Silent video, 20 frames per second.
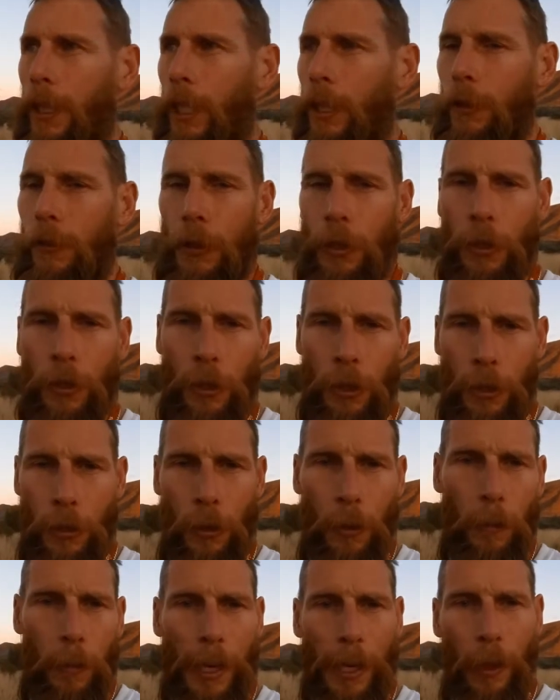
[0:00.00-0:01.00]
and you've just got to
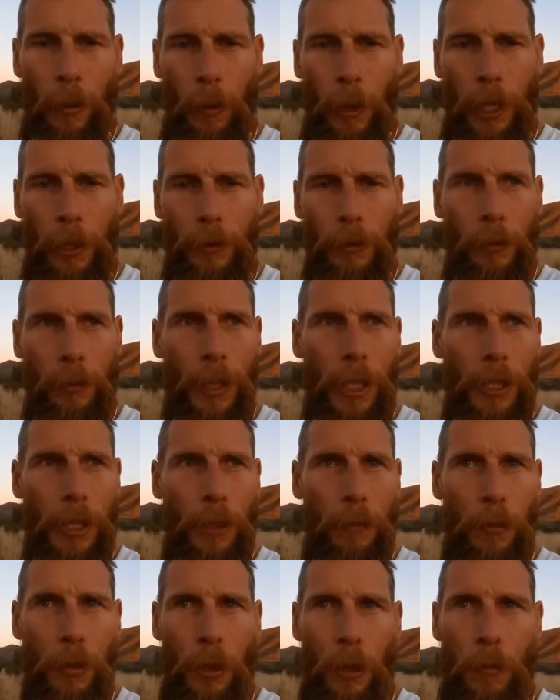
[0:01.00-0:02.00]
sort of back away from that
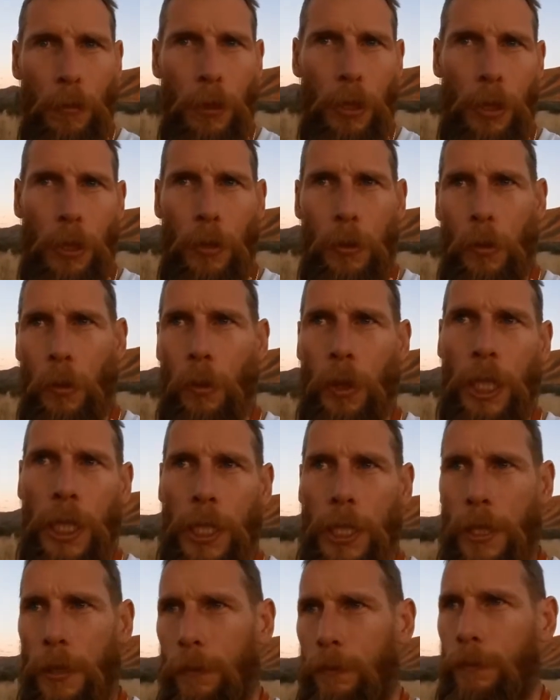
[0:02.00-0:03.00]
sometimes because there's all
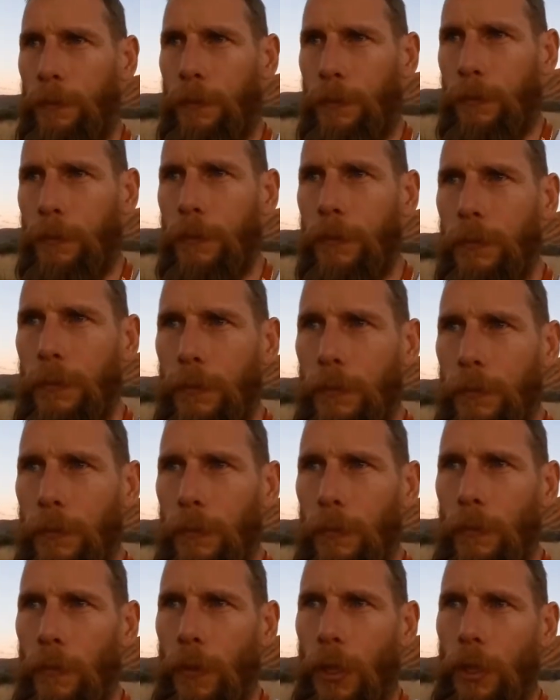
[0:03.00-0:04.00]
these
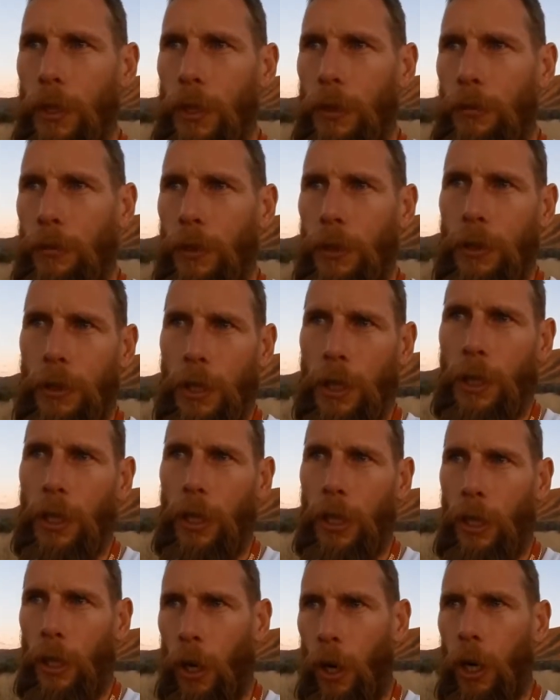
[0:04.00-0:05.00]
different
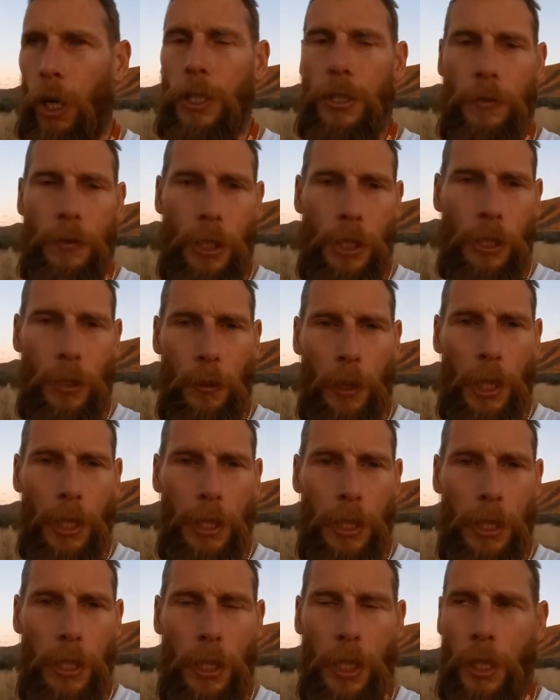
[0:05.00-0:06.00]
kinds of
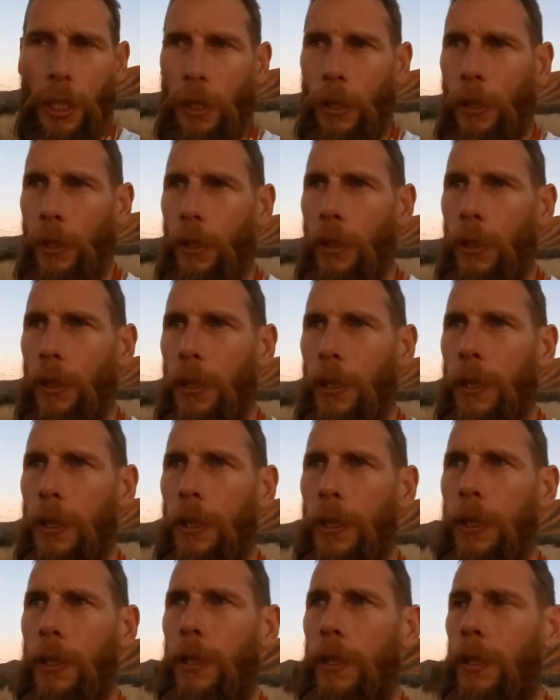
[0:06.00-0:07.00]
situations that occur.
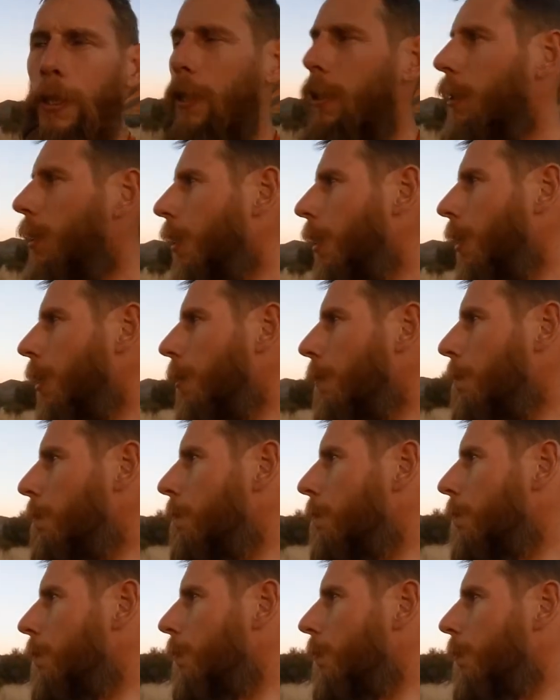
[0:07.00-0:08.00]

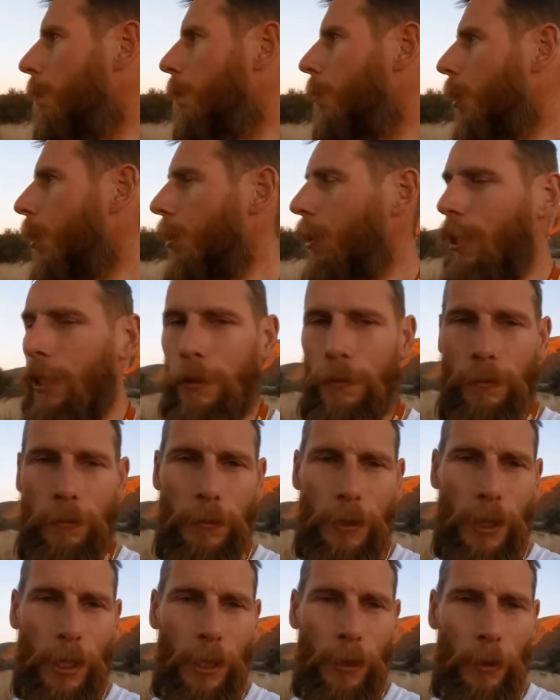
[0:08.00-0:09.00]
Um, but I think
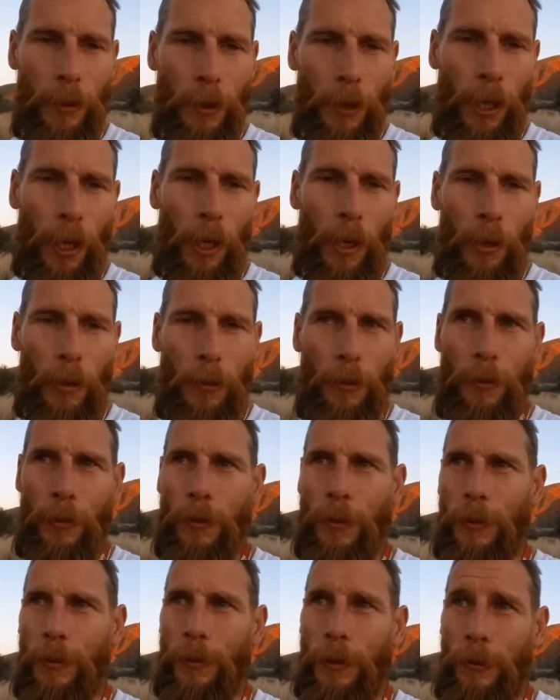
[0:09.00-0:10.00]
you know, on the
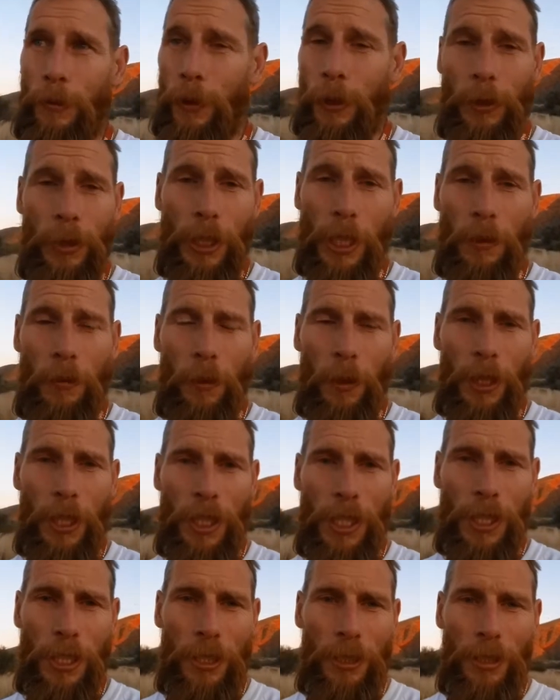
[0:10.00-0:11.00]
whole, we've got ten
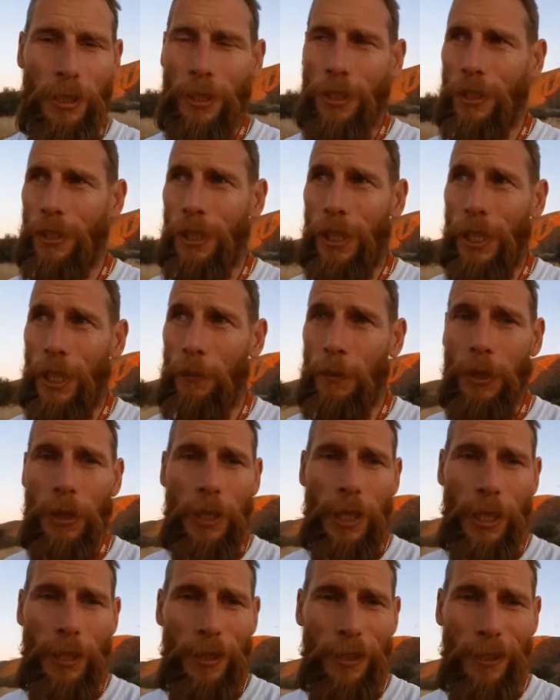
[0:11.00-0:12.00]
riders to, to
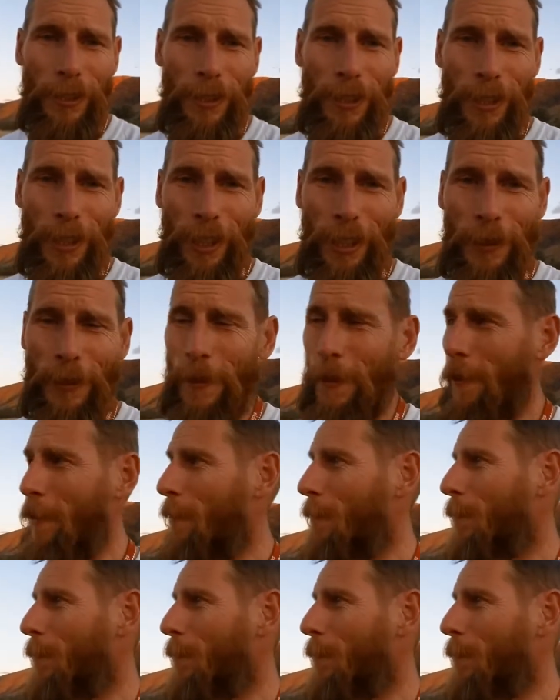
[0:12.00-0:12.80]
Gibson Desert, so